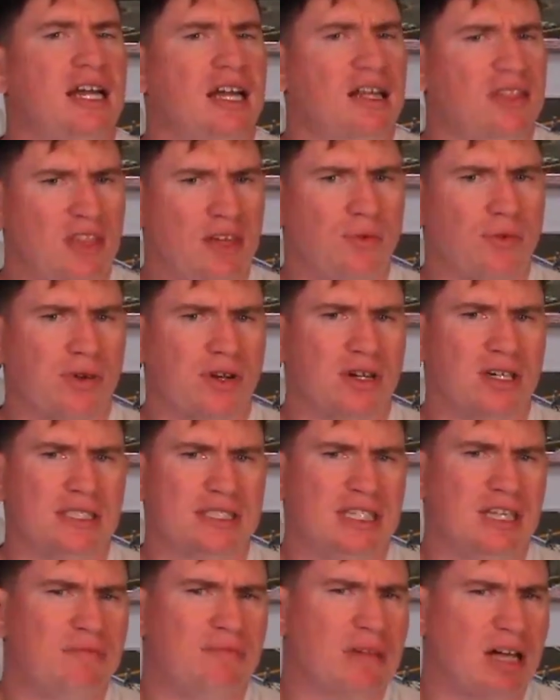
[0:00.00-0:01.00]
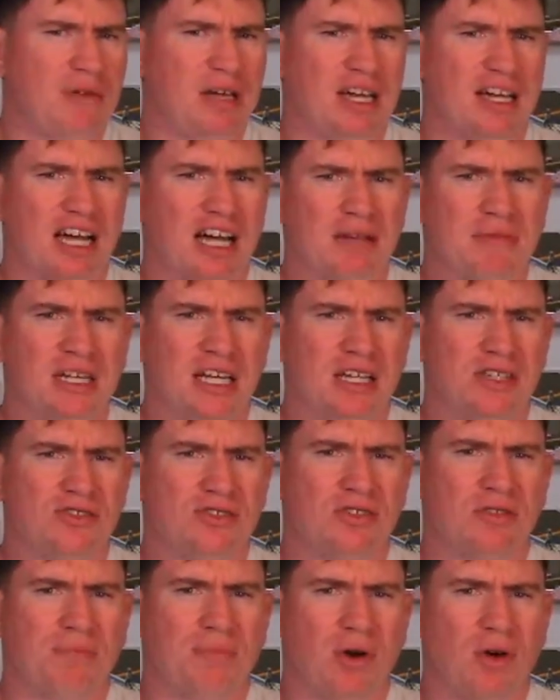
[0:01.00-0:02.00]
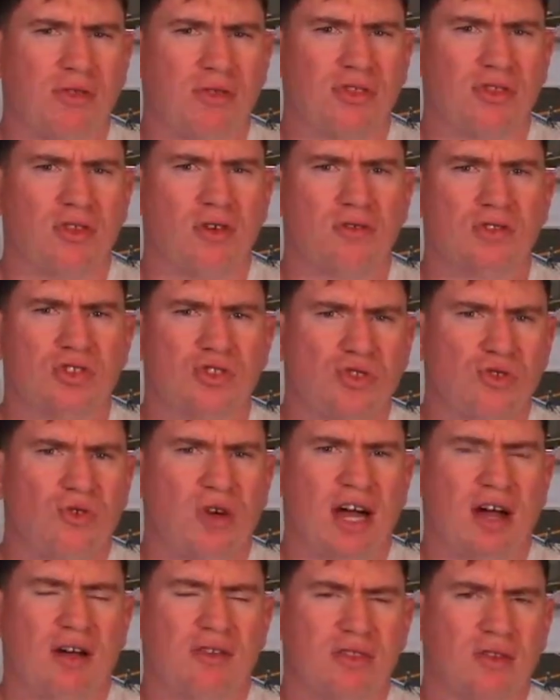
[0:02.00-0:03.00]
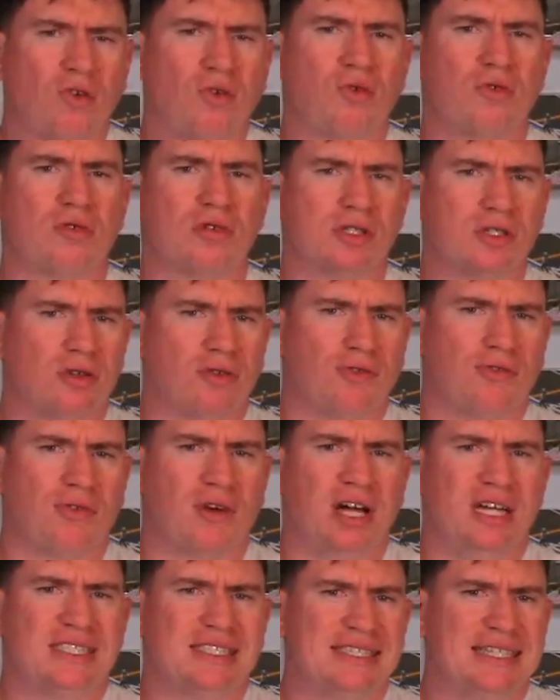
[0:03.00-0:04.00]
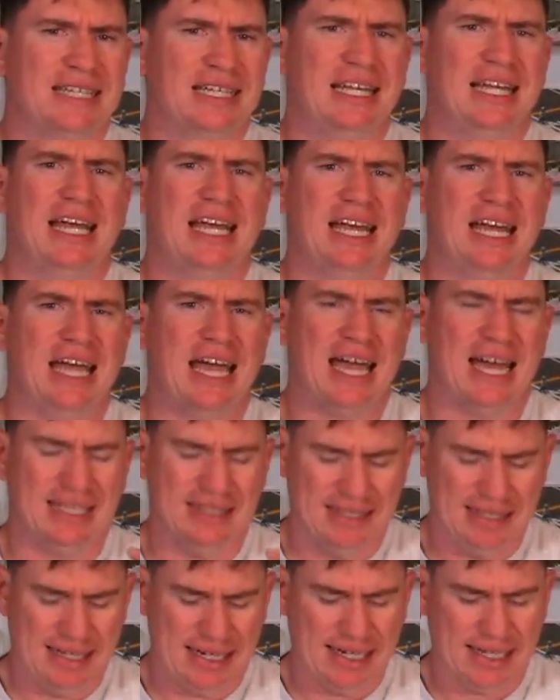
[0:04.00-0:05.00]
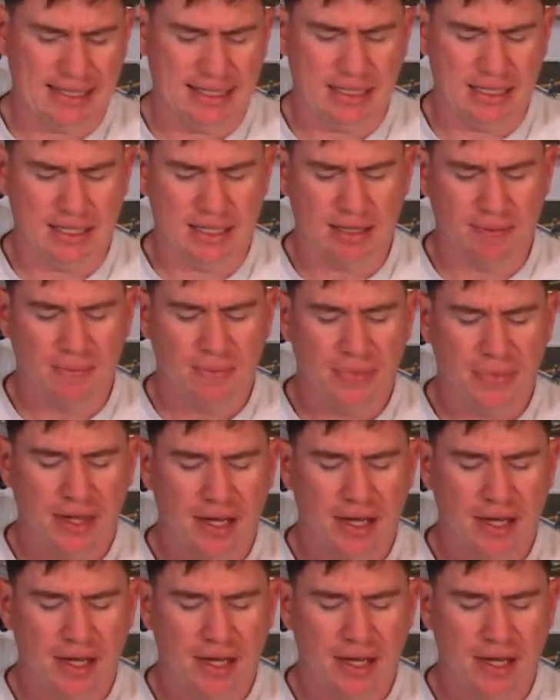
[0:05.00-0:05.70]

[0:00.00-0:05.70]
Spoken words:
and I think we're going to see maybe a combination of both of those throughout the course of the race today at Texas.